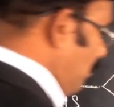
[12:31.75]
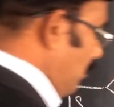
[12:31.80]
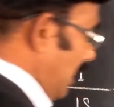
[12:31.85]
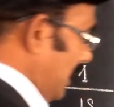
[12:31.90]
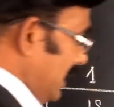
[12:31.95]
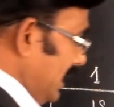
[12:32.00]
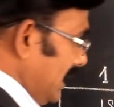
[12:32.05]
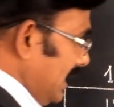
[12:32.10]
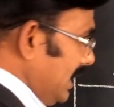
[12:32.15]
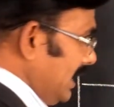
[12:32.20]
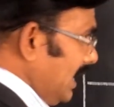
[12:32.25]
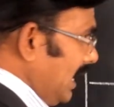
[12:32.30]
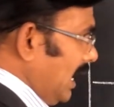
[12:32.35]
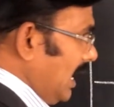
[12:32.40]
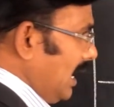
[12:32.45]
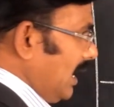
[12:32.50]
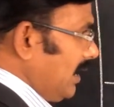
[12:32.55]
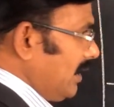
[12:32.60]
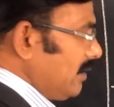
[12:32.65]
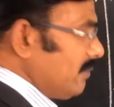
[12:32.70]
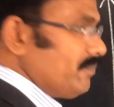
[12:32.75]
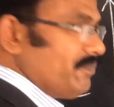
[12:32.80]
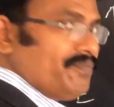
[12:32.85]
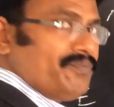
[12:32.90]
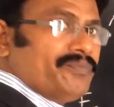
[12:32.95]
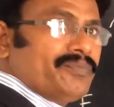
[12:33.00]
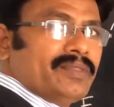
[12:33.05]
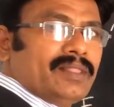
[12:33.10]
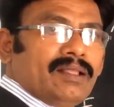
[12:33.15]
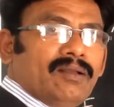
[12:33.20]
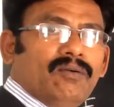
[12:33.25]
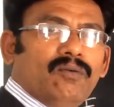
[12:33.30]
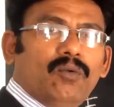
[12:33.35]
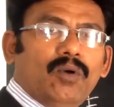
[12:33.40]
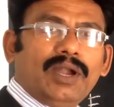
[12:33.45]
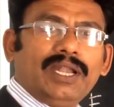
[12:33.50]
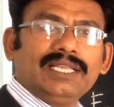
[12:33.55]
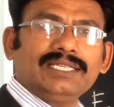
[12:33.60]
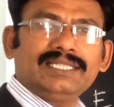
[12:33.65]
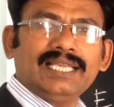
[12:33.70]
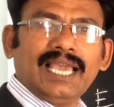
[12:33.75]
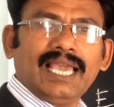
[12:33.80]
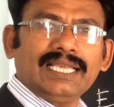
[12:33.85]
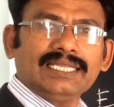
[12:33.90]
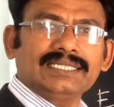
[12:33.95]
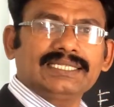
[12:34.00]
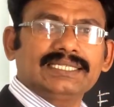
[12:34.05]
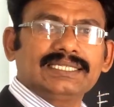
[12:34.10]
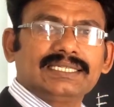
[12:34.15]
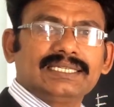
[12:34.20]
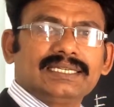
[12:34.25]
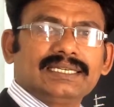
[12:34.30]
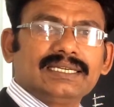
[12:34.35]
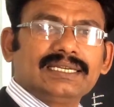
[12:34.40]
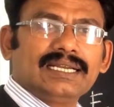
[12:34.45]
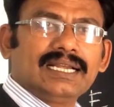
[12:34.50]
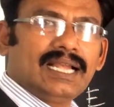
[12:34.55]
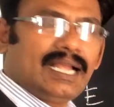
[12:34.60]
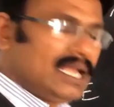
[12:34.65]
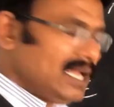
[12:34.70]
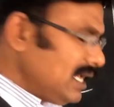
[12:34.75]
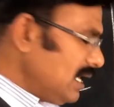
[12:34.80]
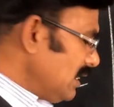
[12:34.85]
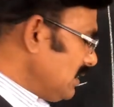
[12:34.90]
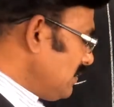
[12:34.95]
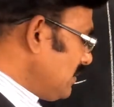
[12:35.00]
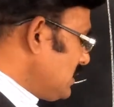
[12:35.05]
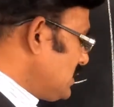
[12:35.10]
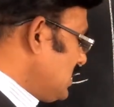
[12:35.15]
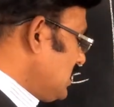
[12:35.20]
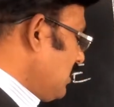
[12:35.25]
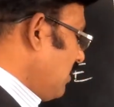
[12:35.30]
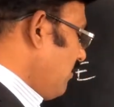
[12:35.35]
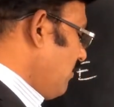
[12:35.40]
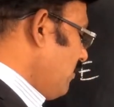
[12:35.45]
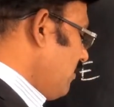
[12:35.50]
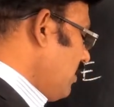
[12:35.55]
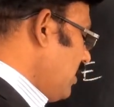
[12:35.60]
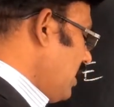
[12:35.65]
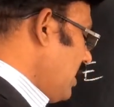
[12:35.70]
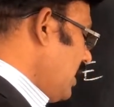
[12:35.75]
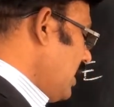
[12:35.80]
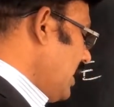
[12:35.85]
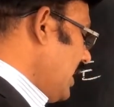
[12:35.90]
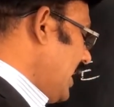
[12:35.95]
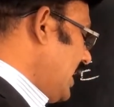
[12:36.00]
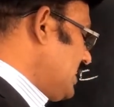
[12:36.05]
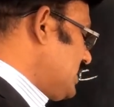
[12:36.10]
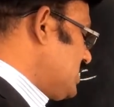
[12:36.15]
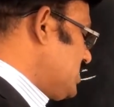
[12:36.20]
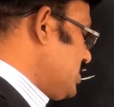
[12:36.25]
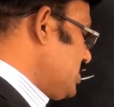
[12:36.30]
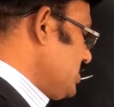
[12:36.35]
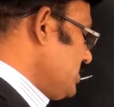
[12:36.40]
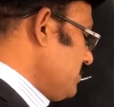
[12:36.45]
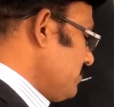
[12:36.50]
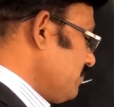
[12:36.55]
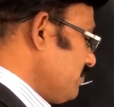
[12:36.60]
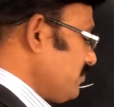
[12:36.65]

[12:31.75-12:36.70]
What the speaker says: But here, what is this? This is the H.